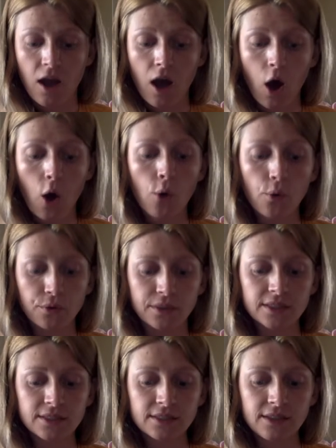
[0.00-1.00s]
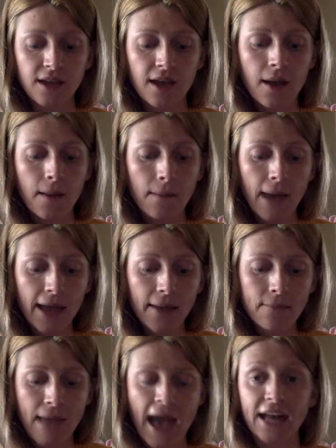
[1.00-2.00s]
owned by
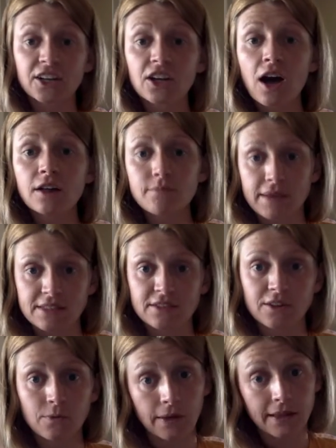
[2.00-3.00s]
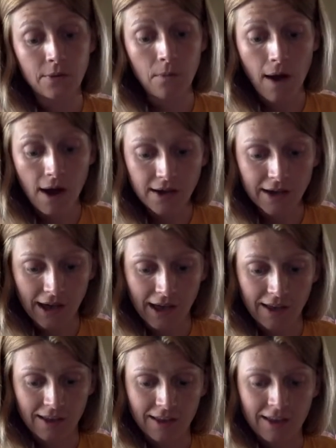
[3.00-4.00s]
a man called Mr. Willy Wonka,
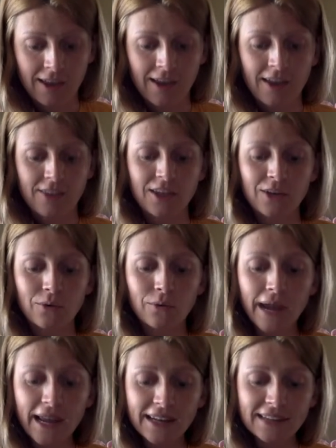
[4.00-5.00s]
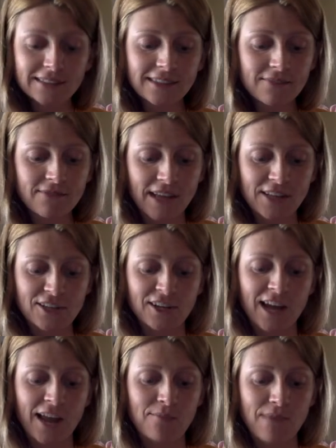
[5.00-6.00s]
the greatest inventor
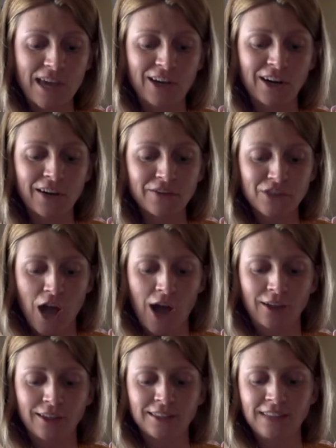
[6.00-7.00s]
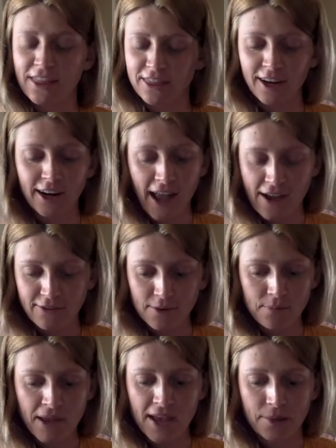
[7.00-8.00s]
and maker of chocolates that there had ever
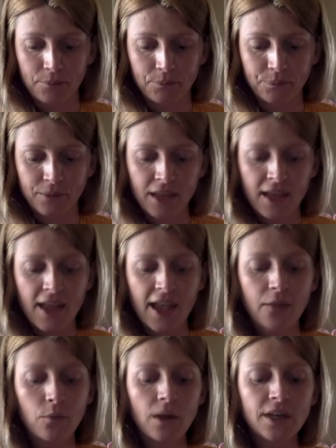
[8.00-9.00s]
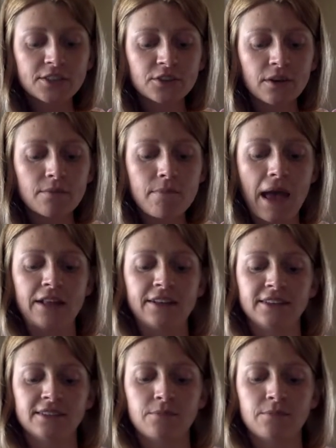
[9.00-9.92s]
been. And what a tremendous,